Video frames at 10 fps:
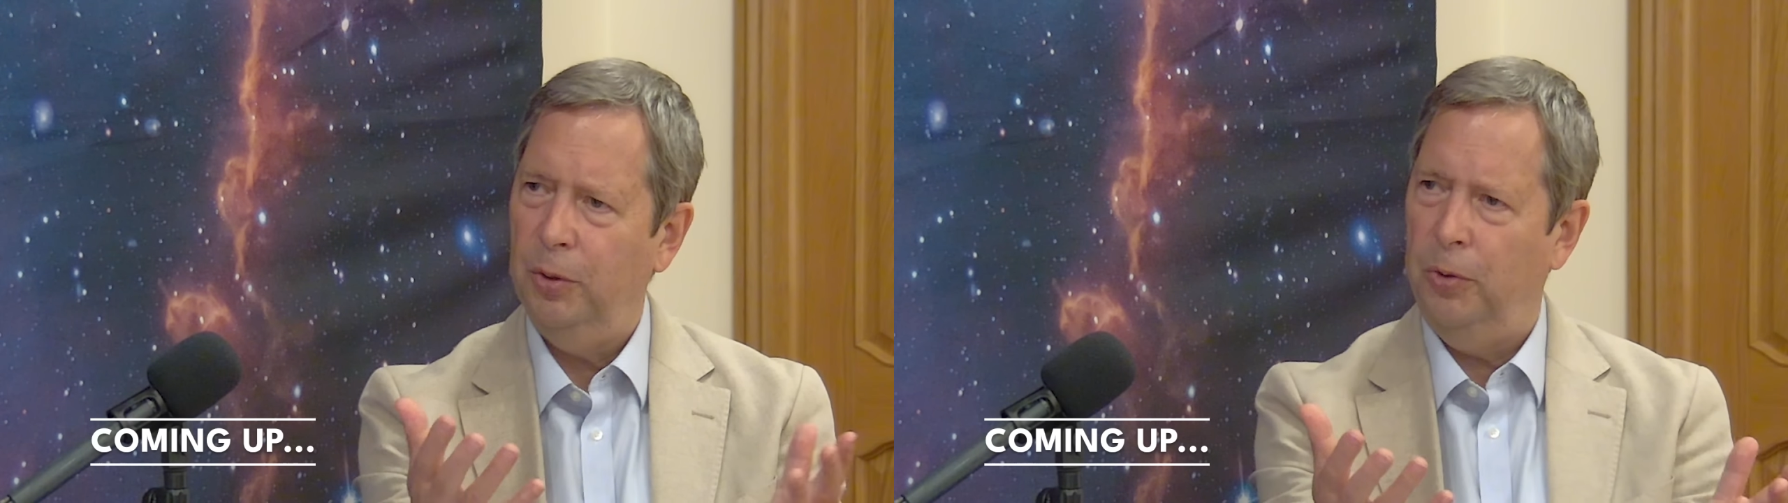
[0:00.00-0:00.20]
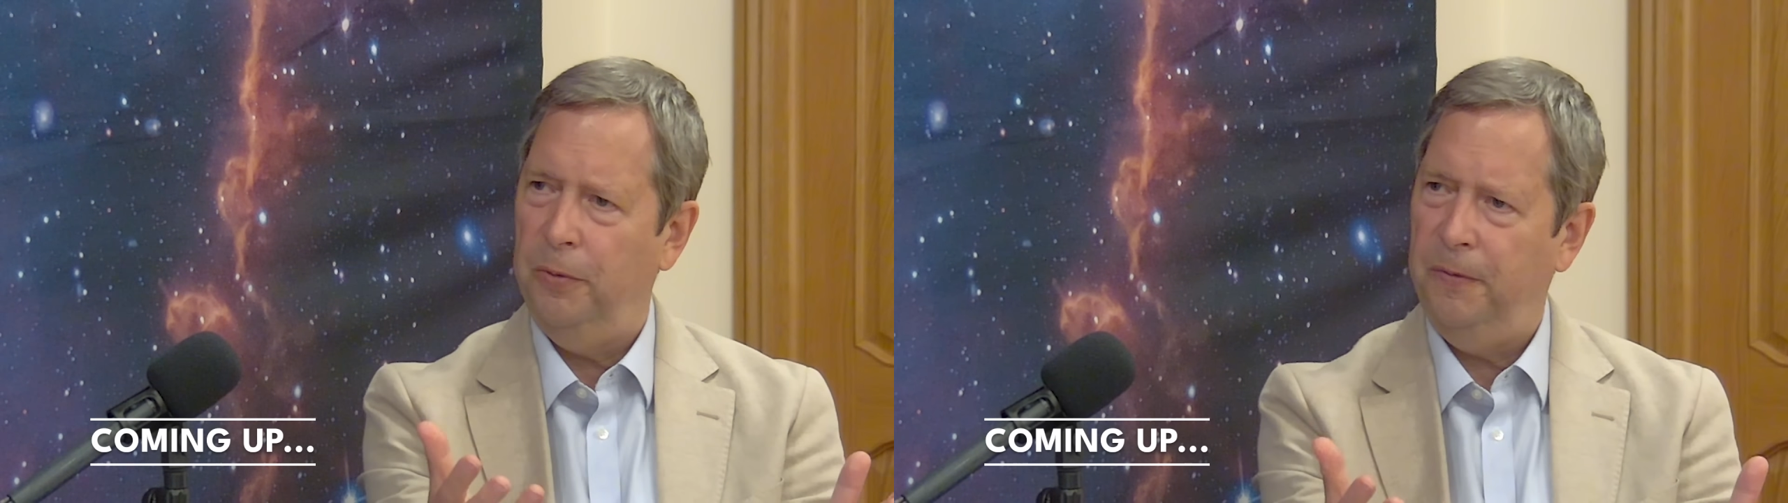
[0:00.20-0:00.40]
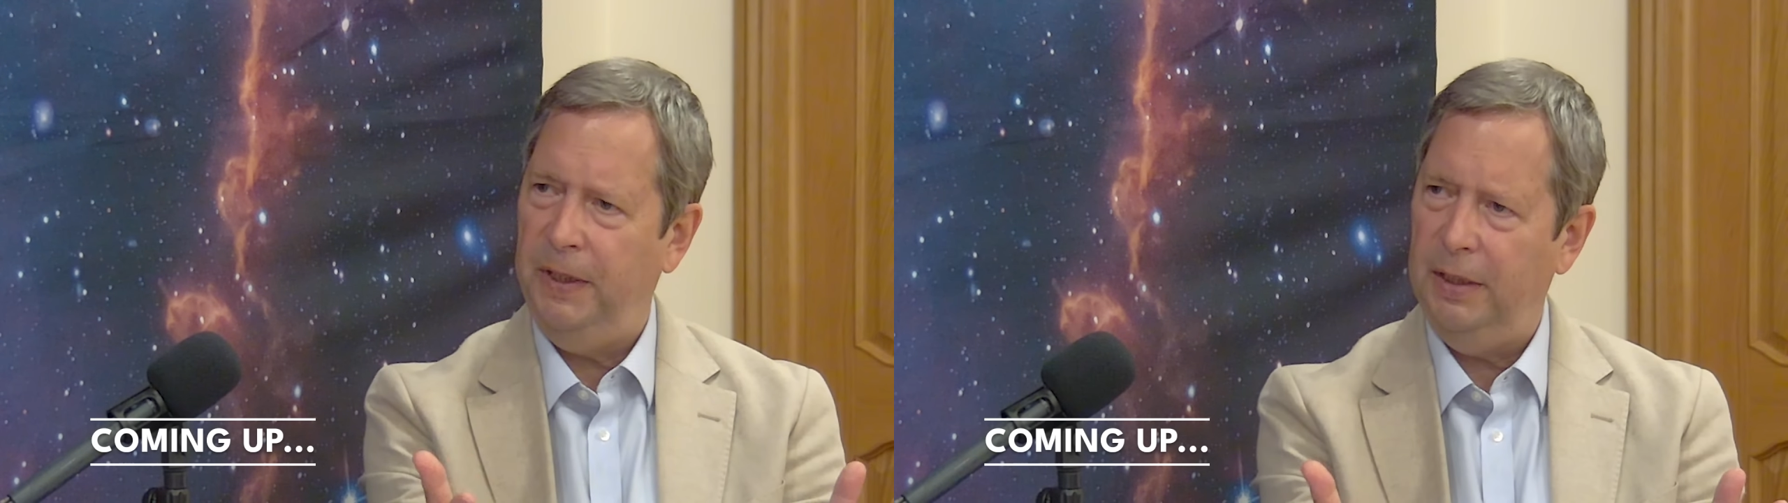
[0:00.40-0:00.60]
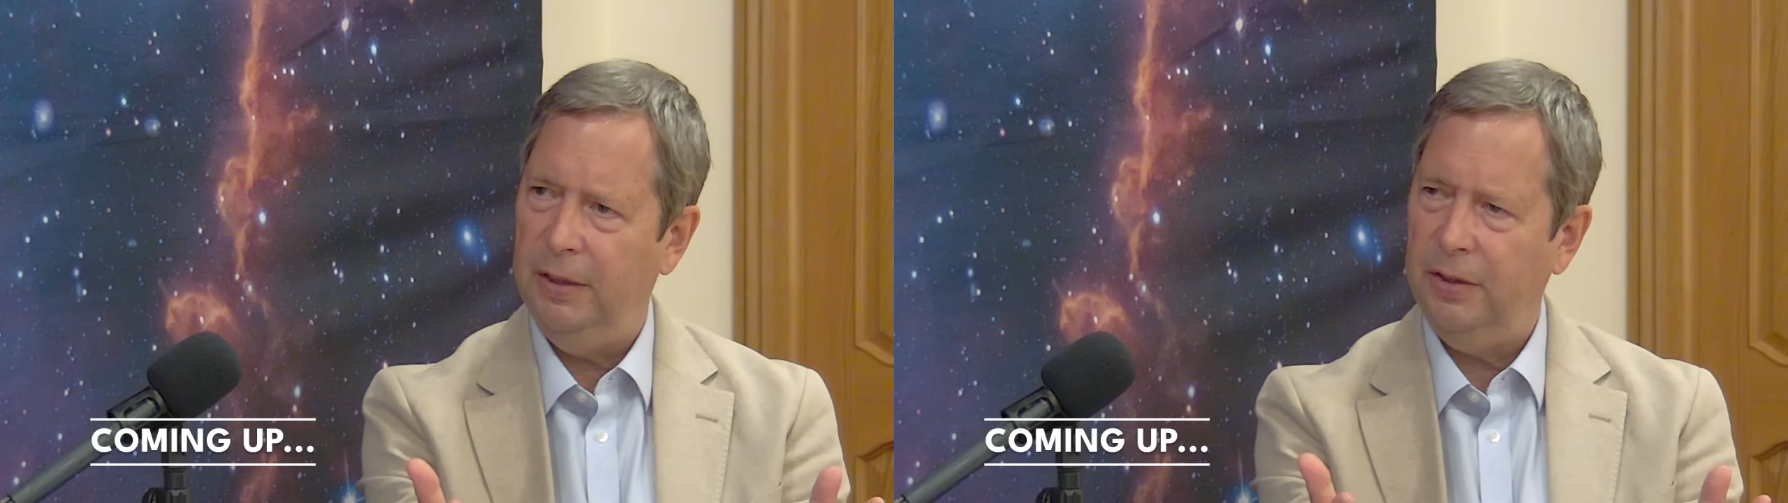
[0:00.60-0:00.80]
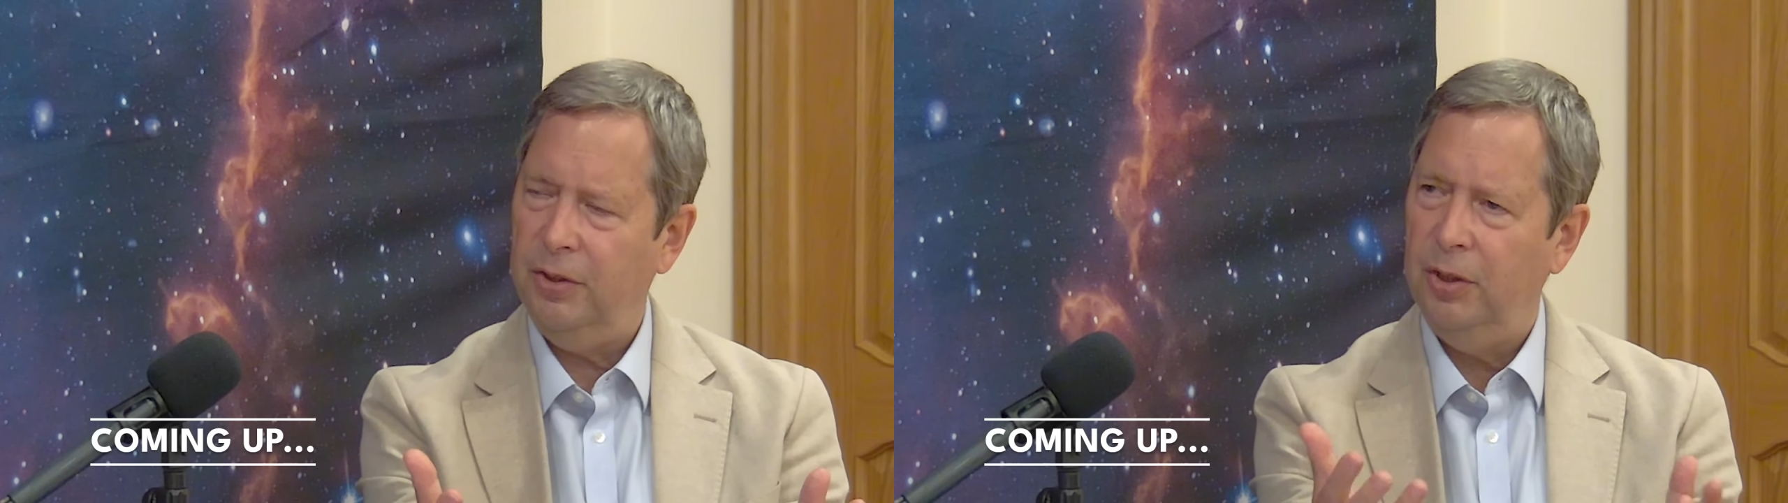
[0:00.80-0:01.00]
or
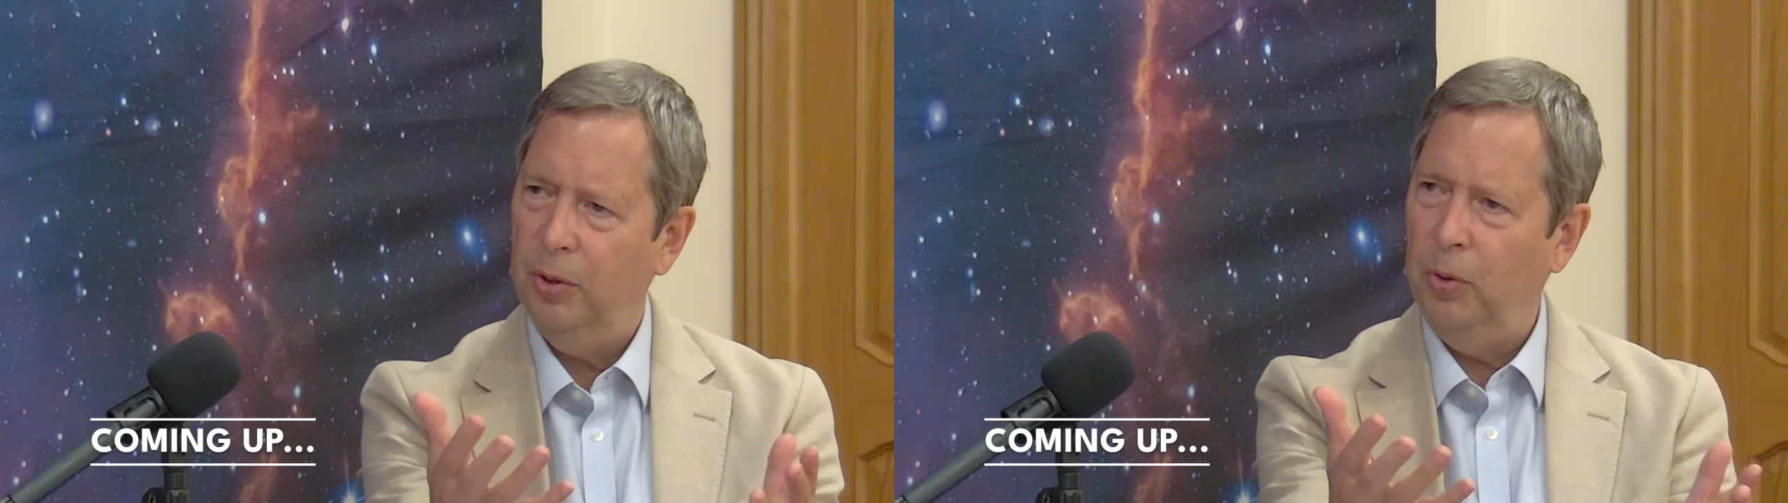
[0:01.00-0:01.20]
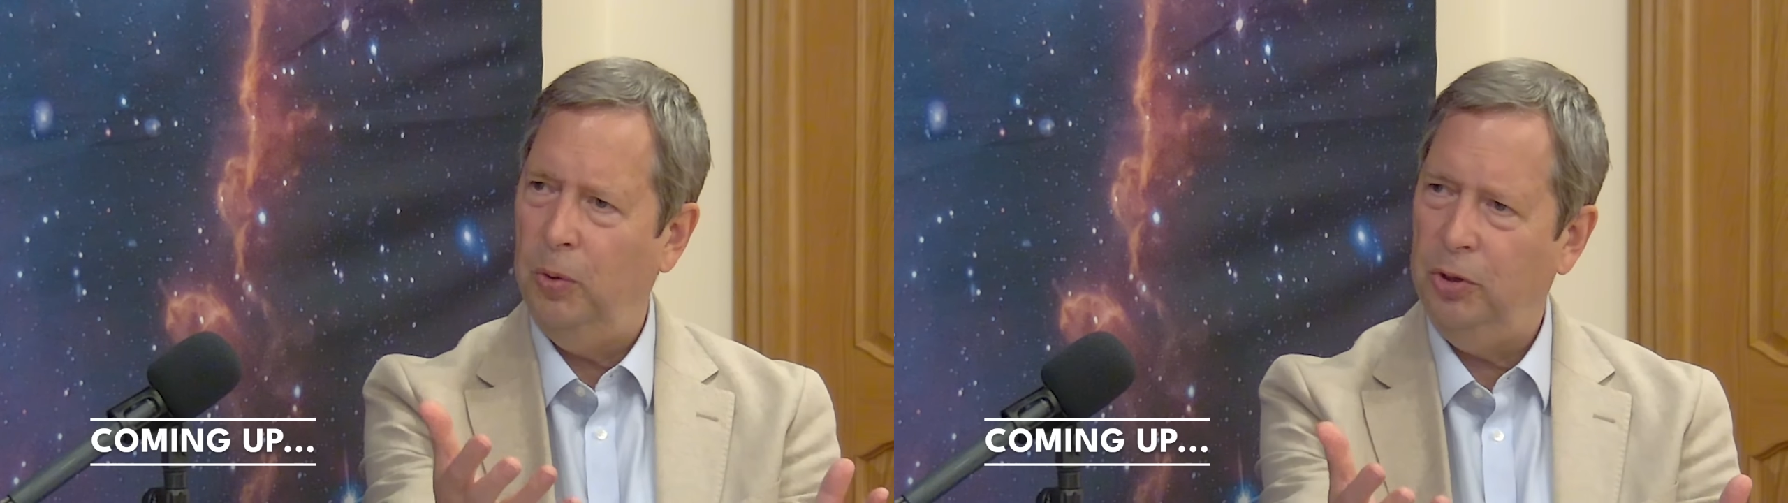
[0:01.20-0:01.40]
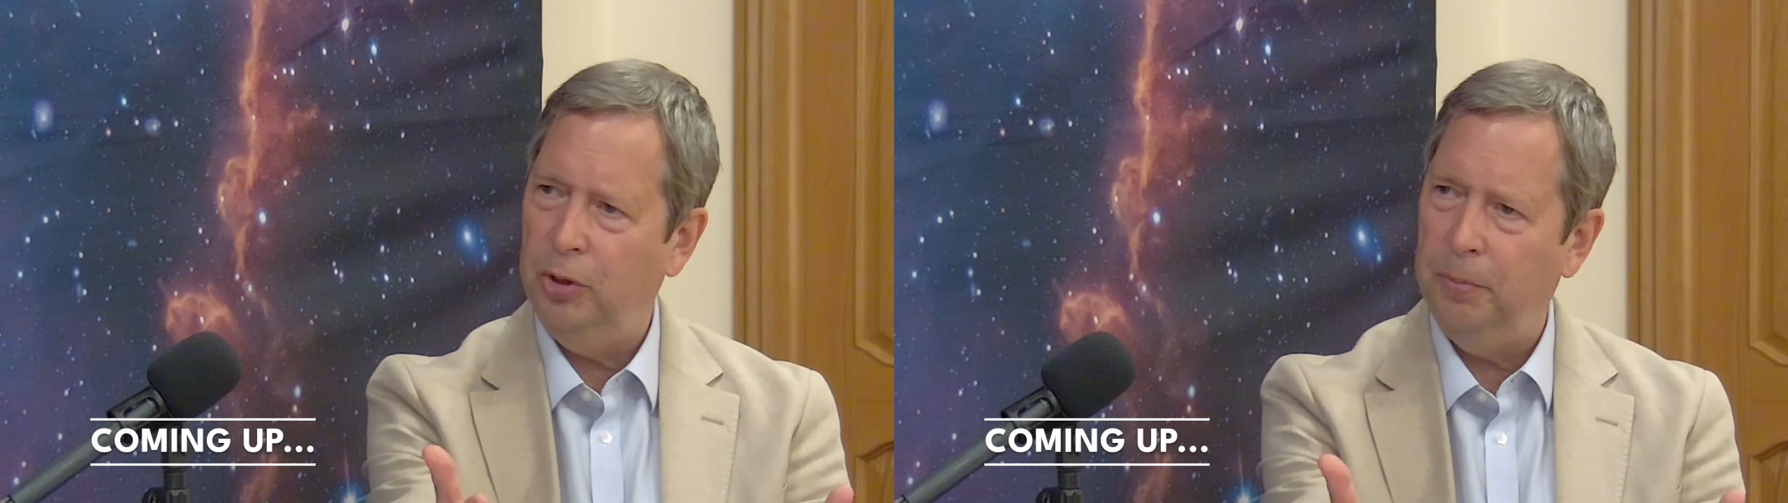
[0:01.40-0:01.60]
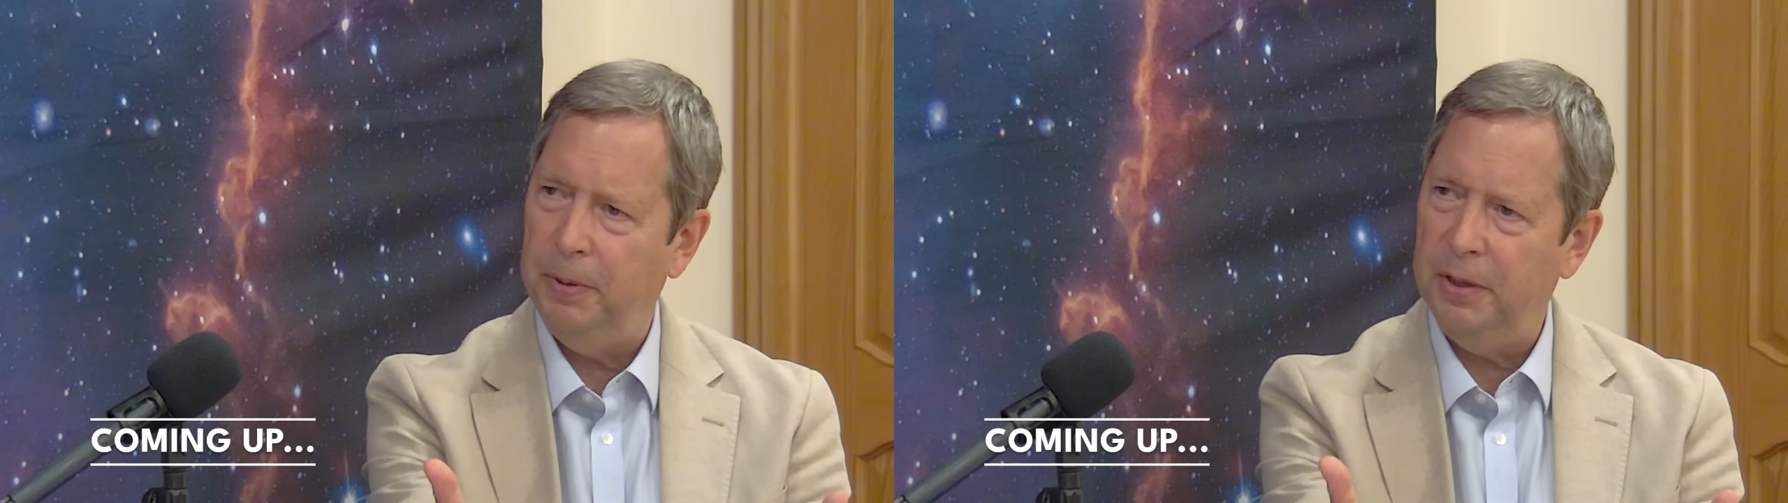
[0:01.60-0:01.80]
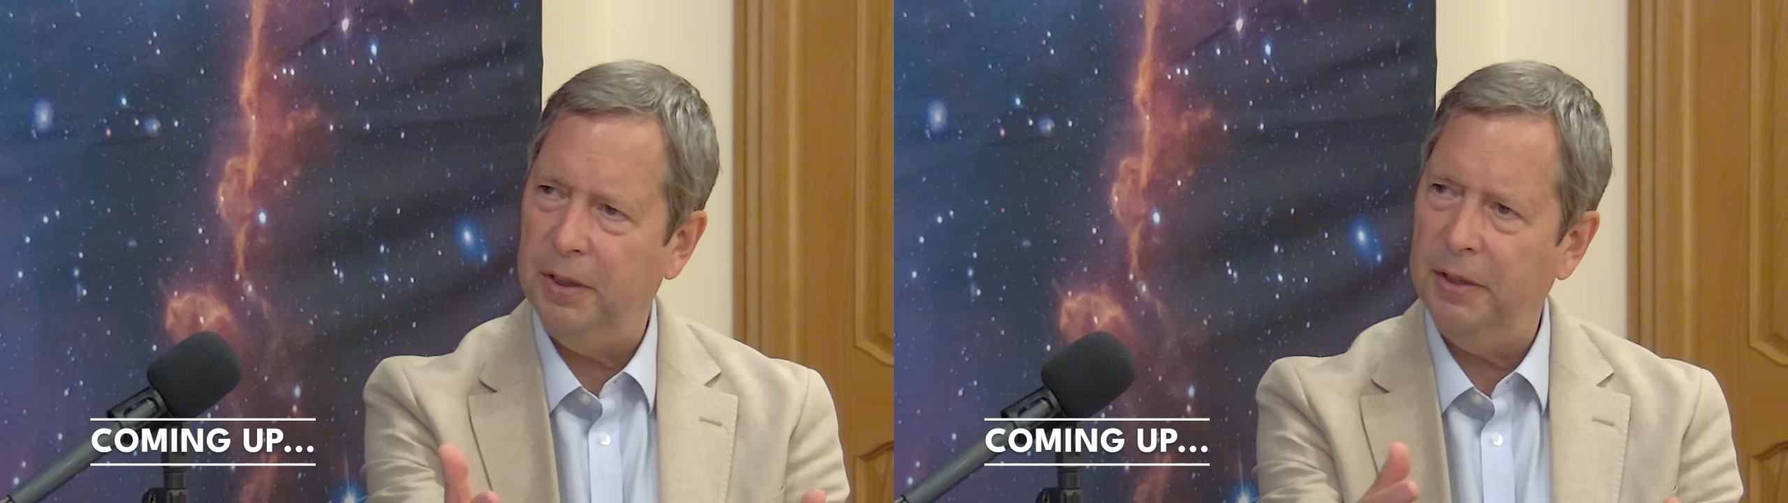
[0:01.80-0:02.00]
Venus, or
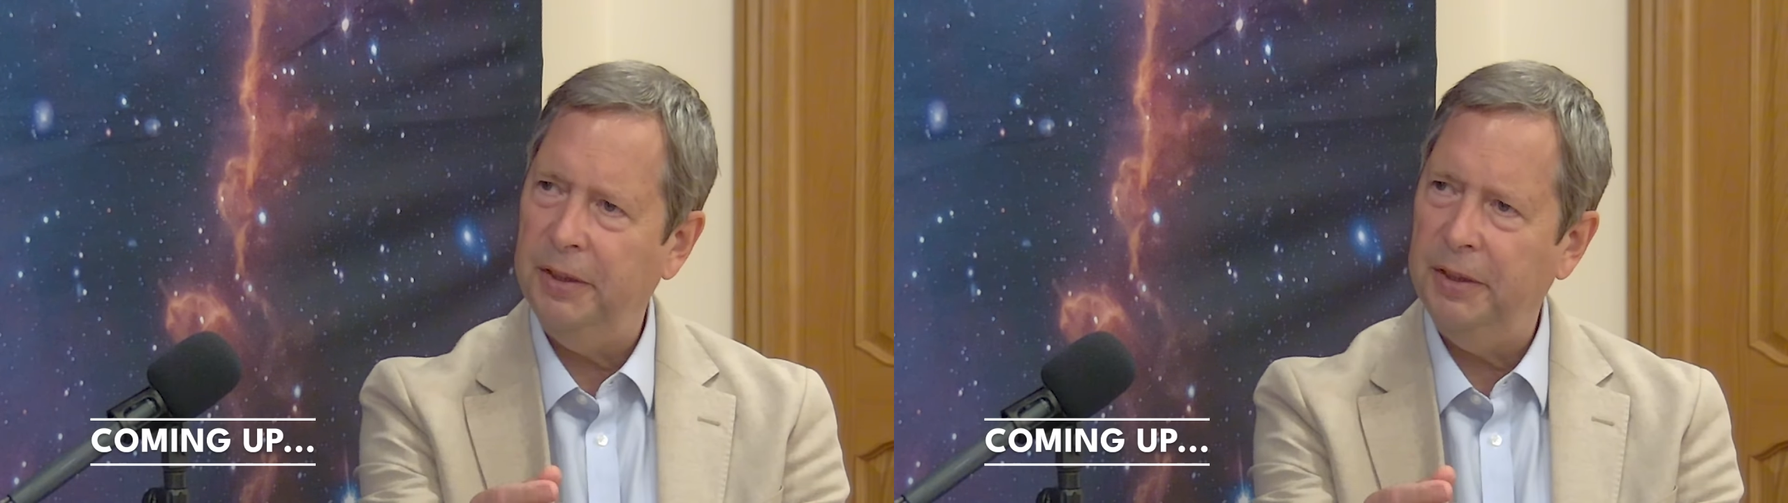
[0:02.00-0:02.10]
Jupiter.